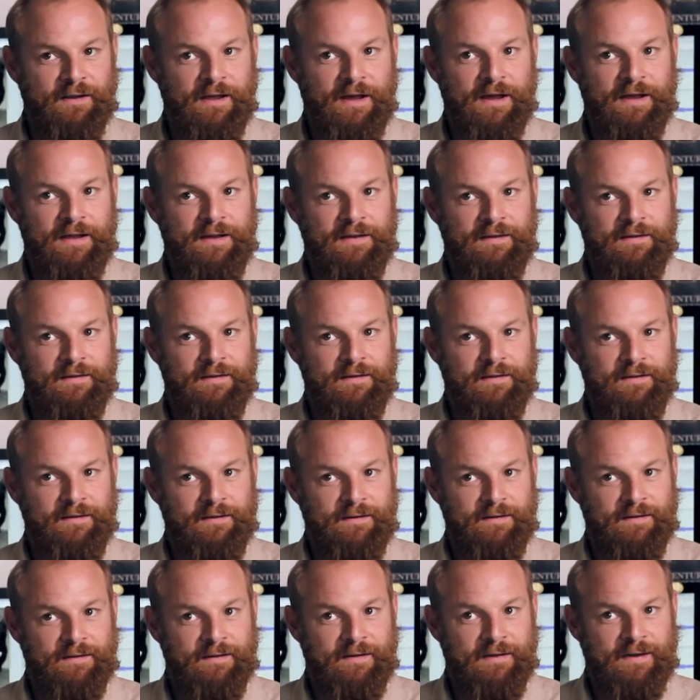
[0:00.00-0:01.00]
Like
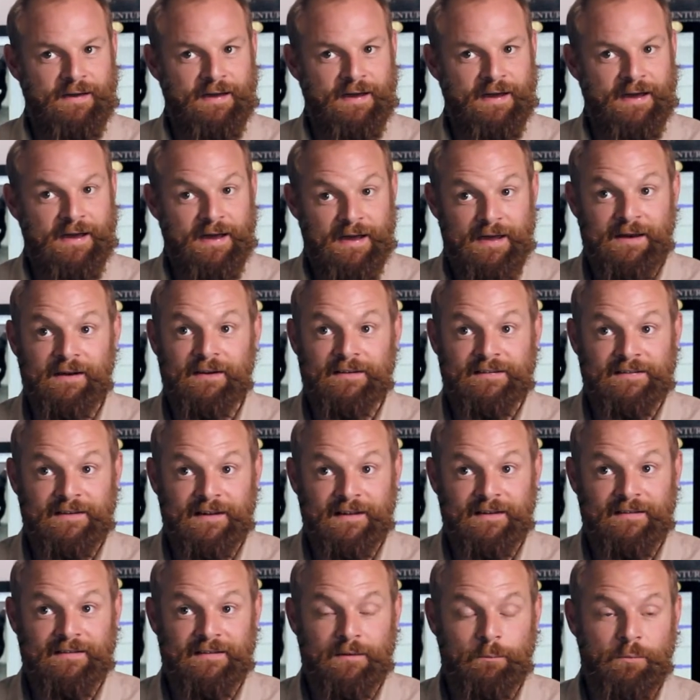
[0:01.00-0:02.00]

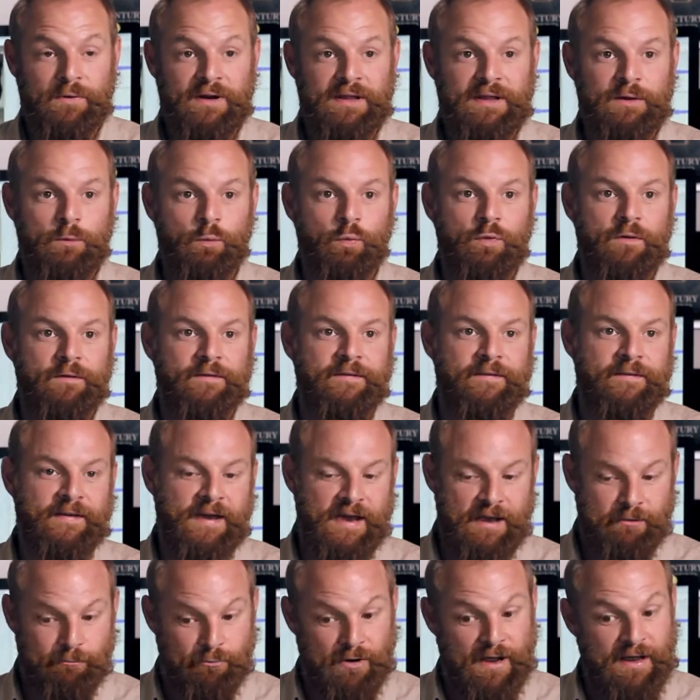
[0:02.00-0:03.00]
initially somebody would
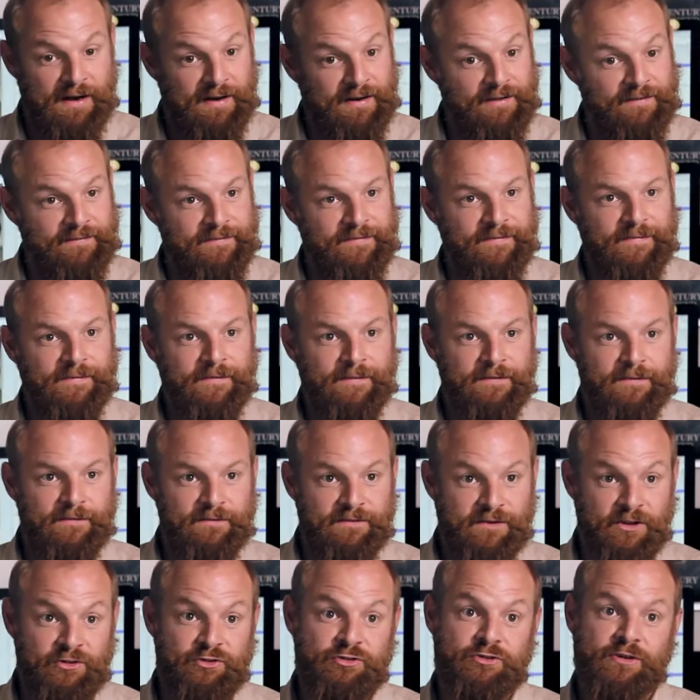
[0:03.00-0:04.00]
say, right, let's
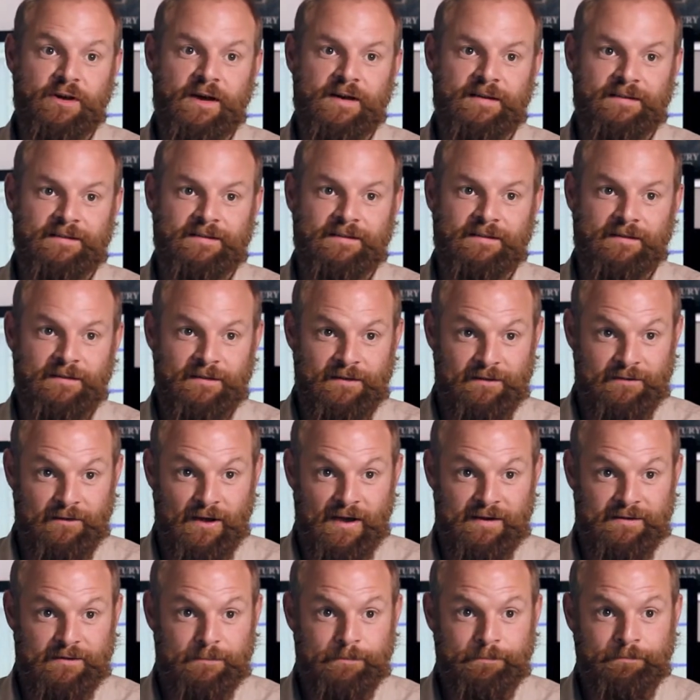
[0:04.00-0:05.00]
digitize this
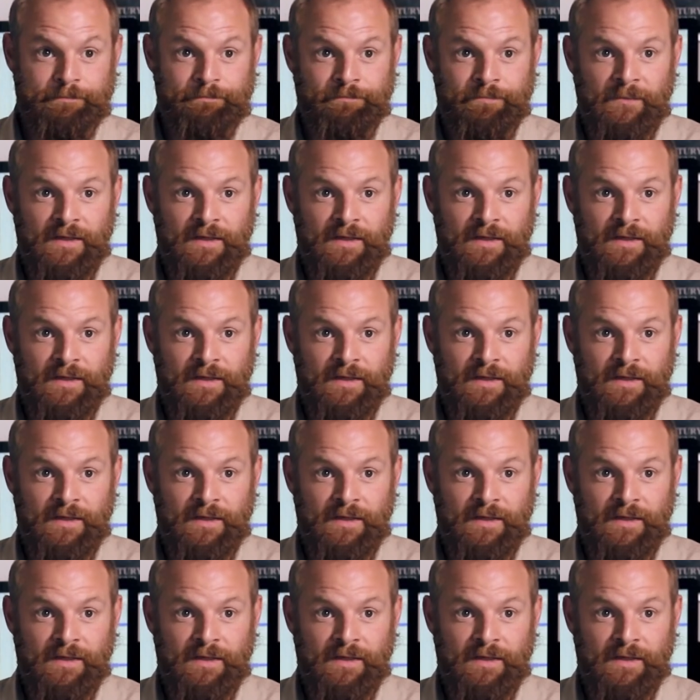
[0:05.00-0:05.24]
item.